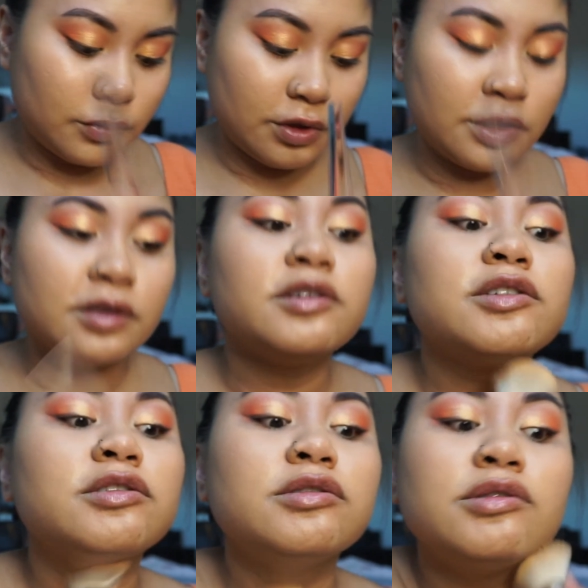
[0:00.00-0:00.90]
And
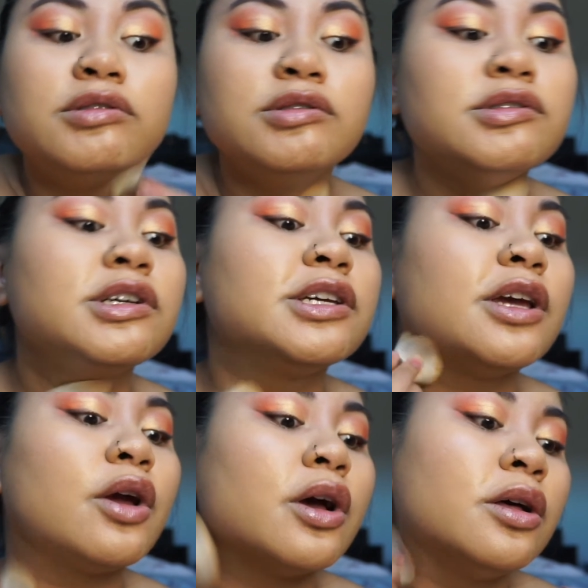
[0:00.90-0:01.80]
then
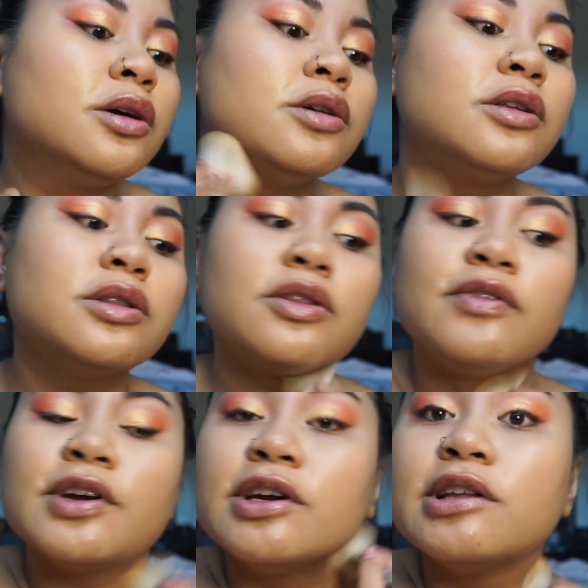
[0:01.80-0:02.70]
taking the
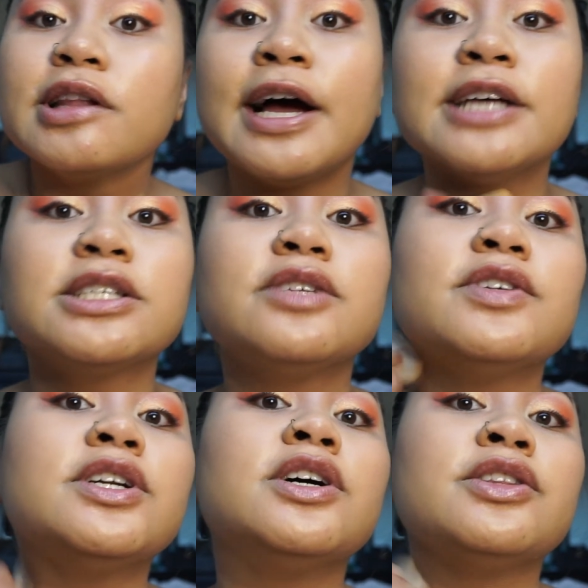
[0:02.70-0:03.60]
very last of
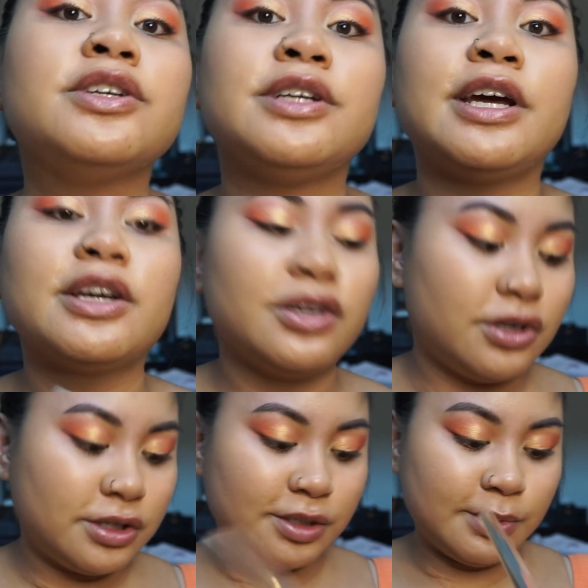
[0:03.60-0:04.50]
it on the neck and
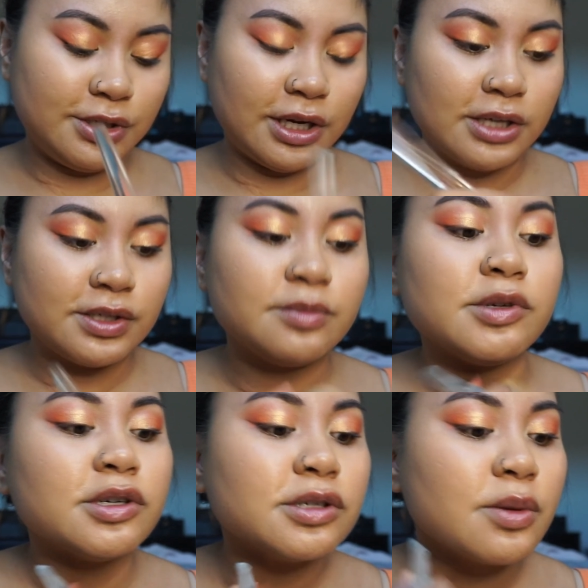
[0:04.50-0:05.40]
onto my chest
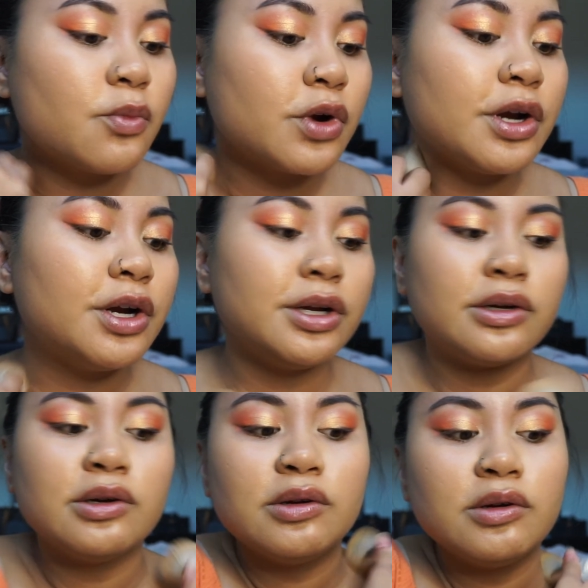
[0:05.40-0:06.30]
because I'm wearing
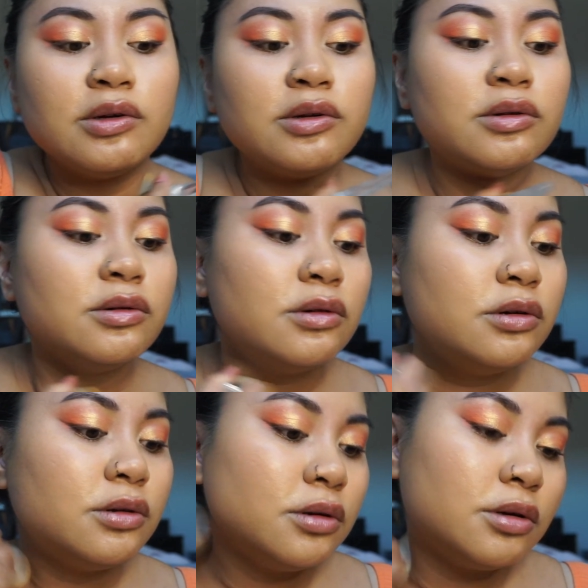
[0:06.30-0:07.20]

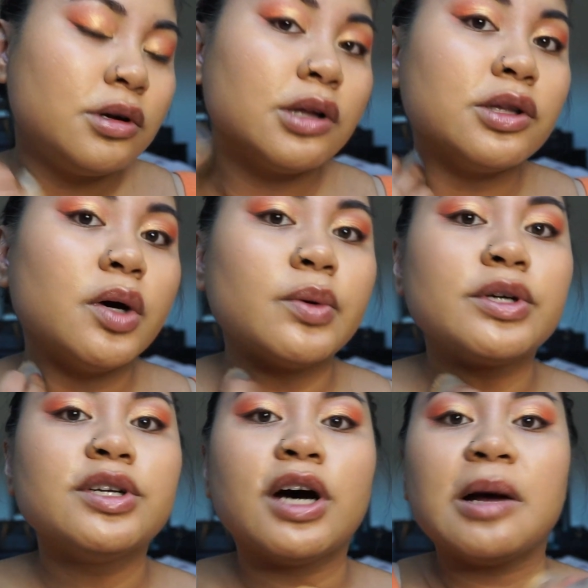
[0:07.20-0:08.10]
a lower
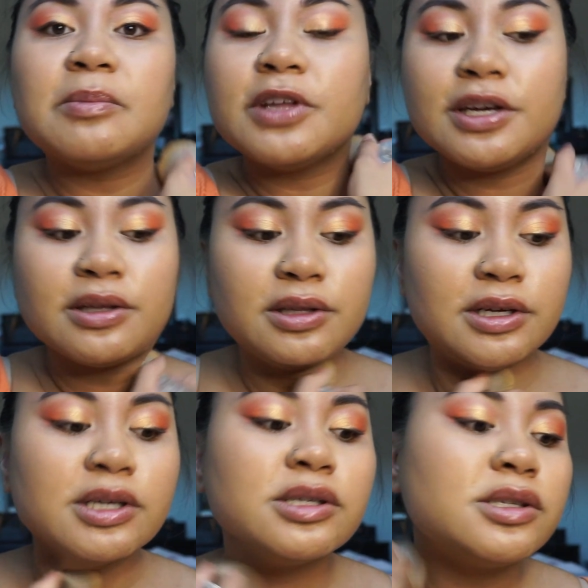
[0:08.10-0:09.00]
top like
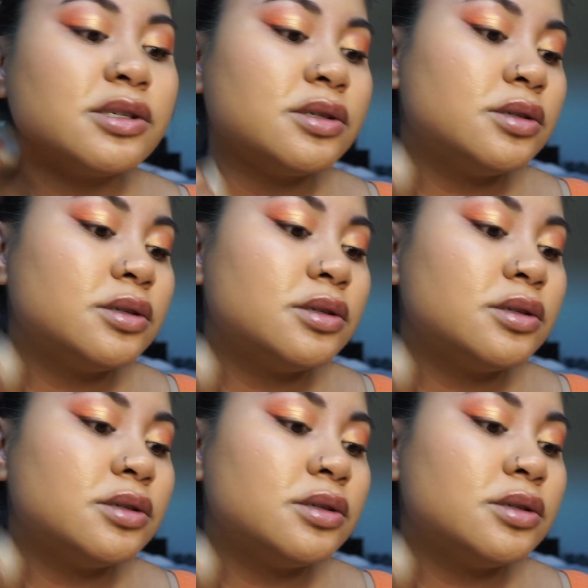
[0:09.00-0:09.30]
this.